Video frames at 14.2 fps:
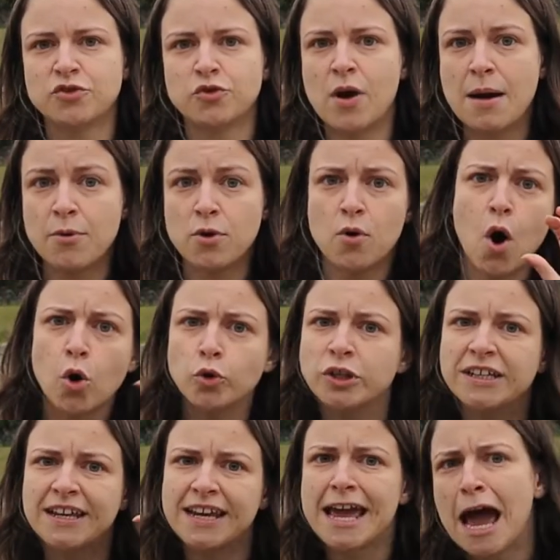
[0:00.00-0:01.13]
trouble
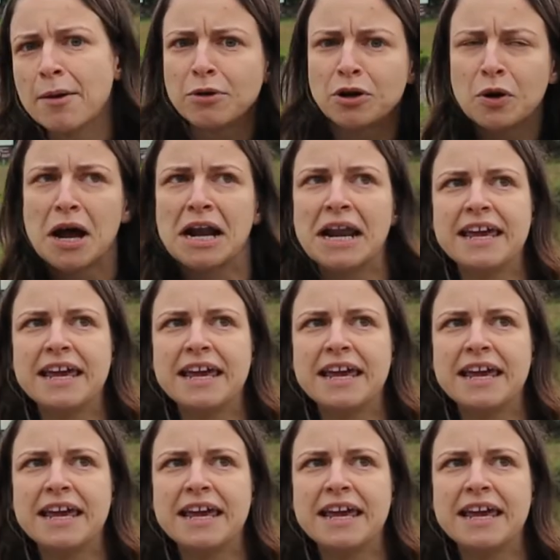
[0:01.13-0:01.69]
holding the camera,